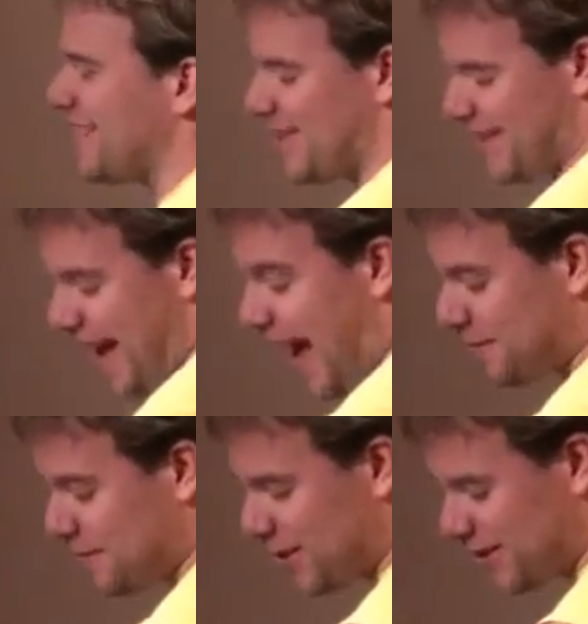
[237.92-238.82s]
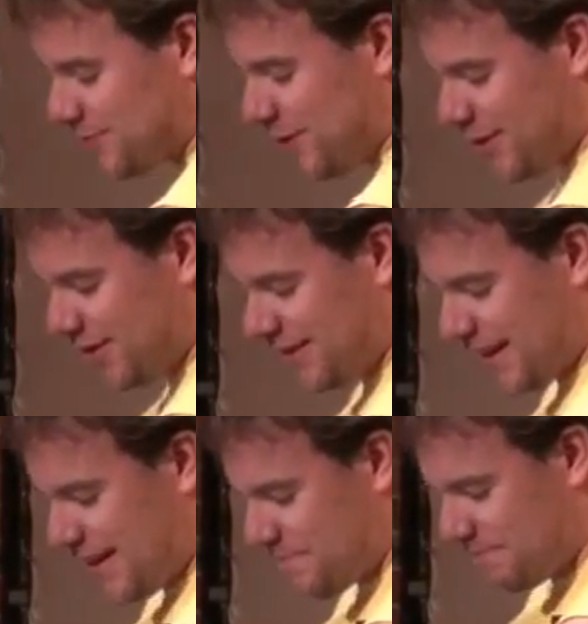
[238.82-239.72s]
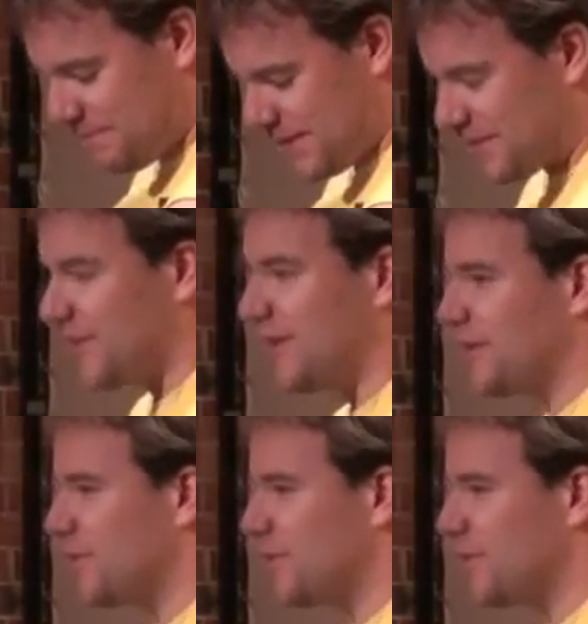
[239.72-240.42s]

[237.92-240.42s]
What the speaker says: Thank you. And for what it's worth, just very